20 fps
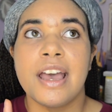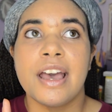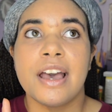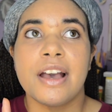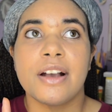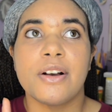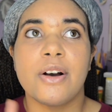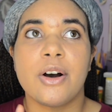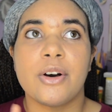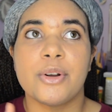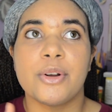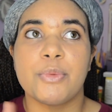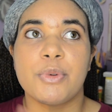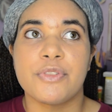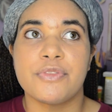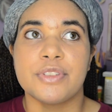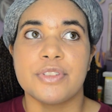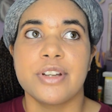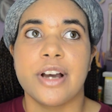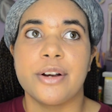called When
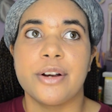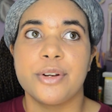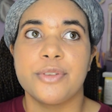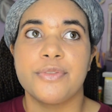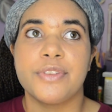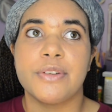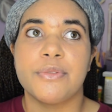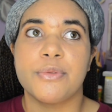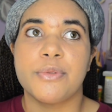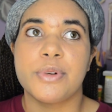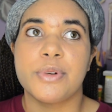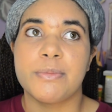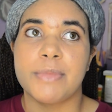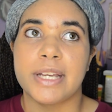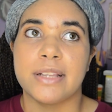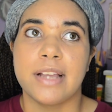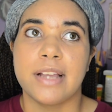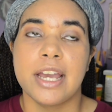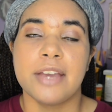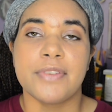Photography Ruined My
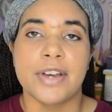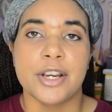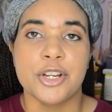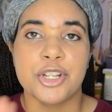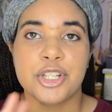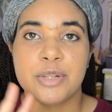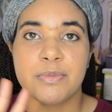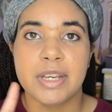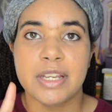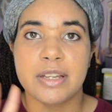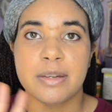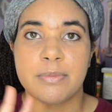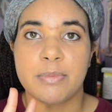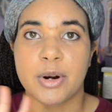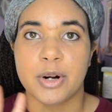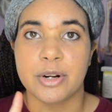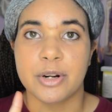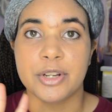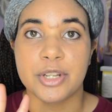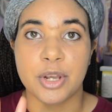Life. I should make a
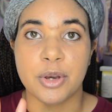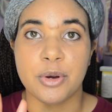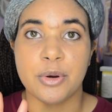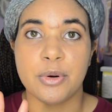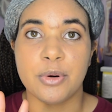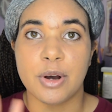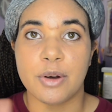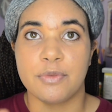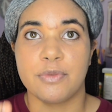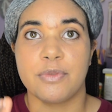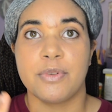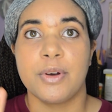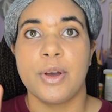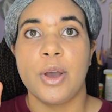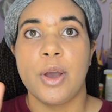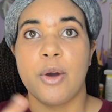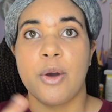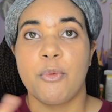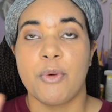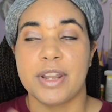part 2 of
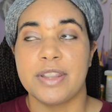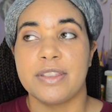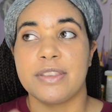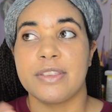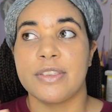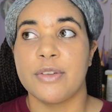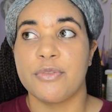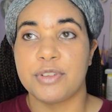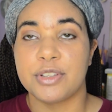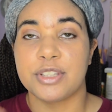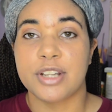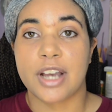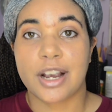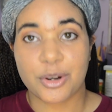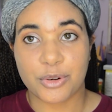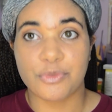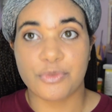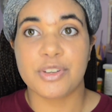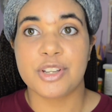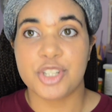when the
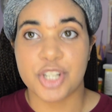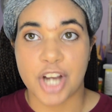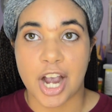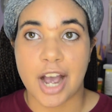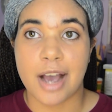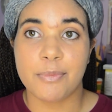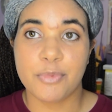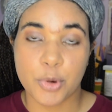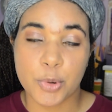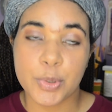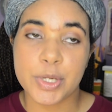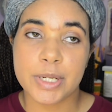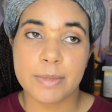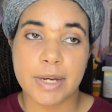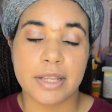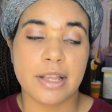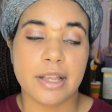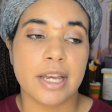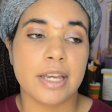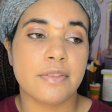photography job ruined
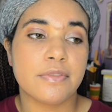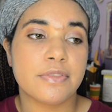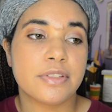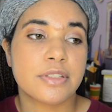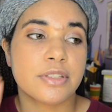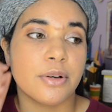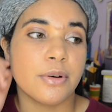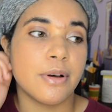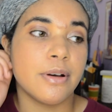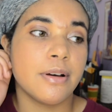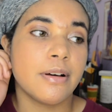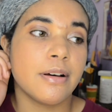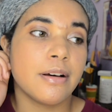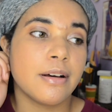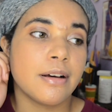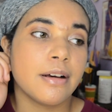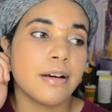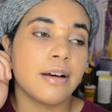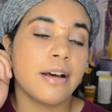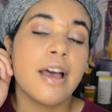my life. So
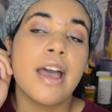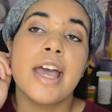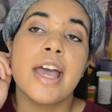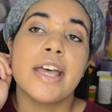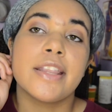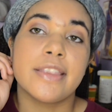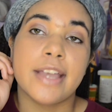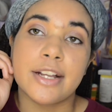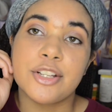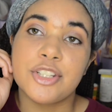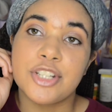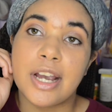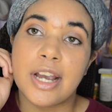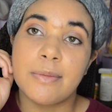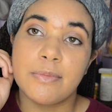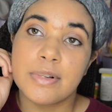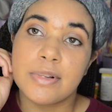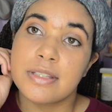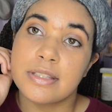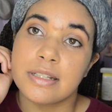that
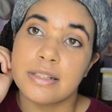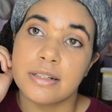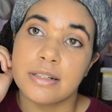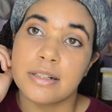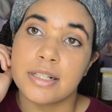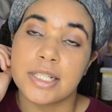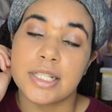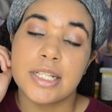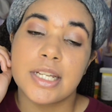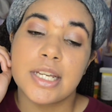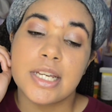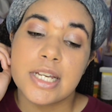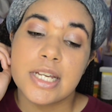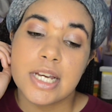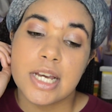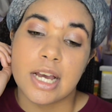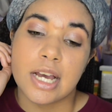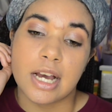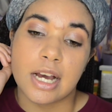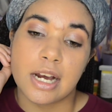job wasn't good.
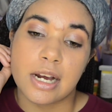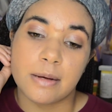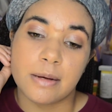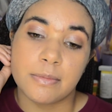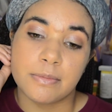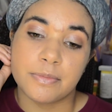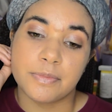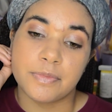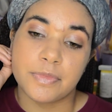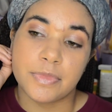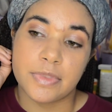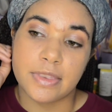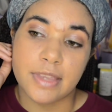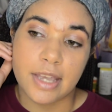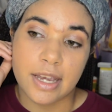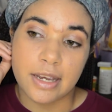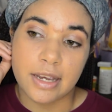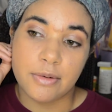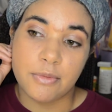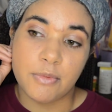
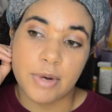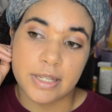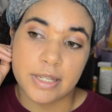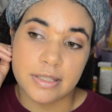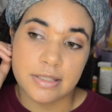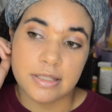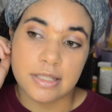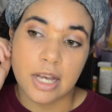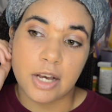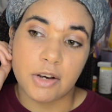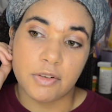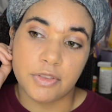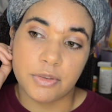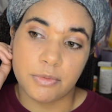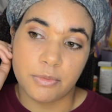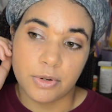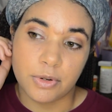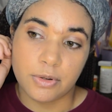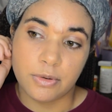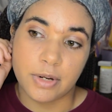That went south
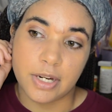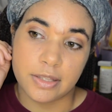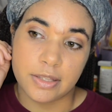real quick.